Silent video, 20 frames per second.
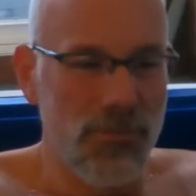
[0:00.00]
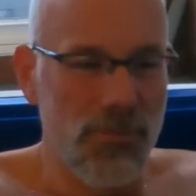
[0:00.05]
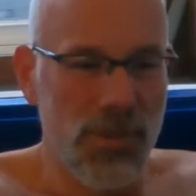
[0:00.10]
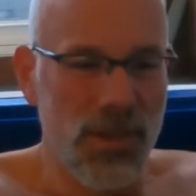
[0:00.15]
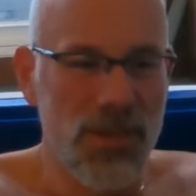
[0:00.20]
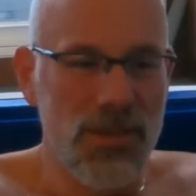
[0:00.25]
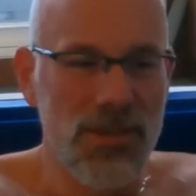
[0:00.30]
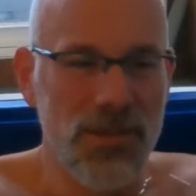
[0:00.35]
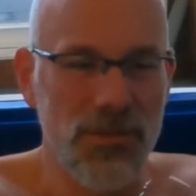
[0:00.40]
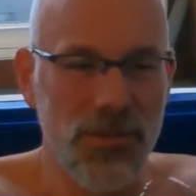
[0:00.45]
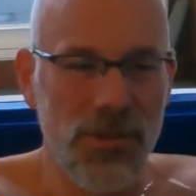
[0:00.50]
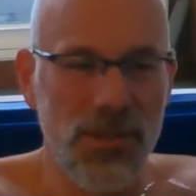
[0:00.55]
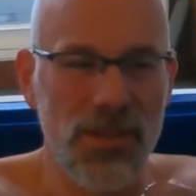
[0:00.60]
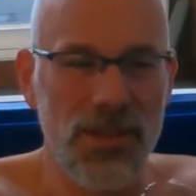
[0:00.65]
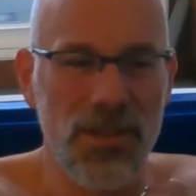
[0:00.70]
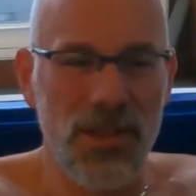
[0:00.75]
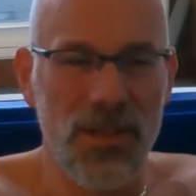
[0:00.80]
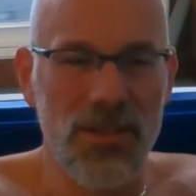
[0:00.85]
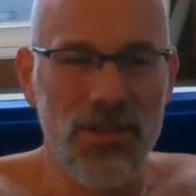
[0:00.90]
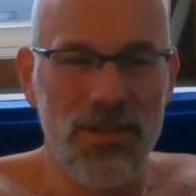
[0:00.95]
Because it really
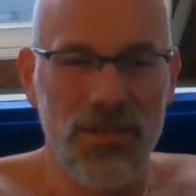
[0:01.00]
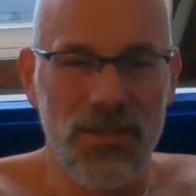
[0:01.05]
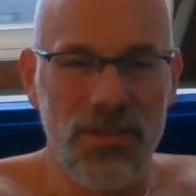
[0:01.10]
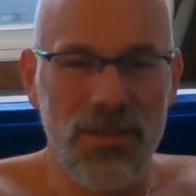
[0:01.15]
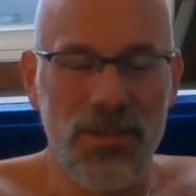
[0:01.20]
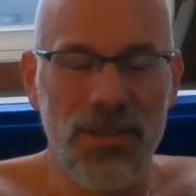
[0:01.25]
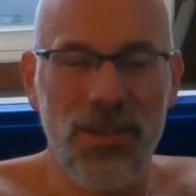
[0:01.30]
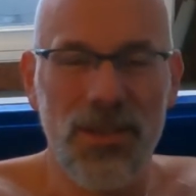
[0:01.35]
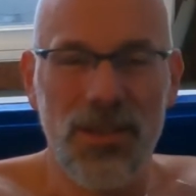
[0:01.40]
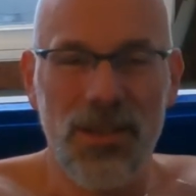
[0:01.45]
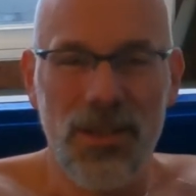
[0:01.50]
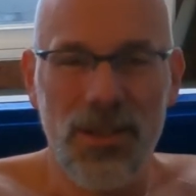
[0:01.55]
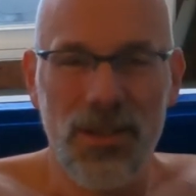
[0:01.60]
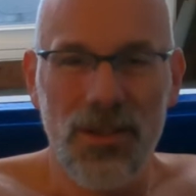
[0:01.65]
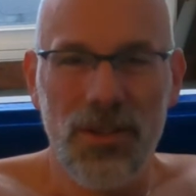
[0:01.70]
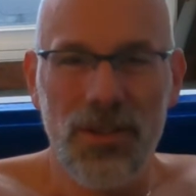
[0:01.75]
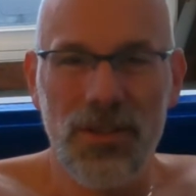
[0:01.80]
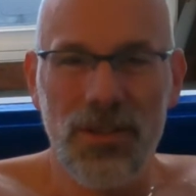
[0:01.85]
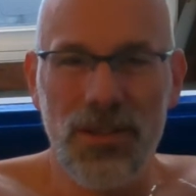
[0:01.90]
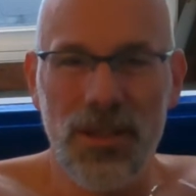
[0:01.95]
does.
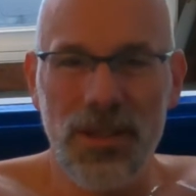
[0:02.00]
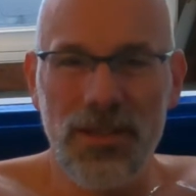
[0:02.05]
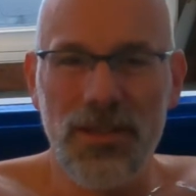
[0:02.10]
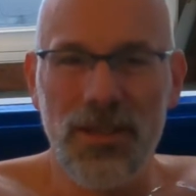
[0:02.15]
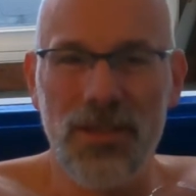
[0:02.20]
It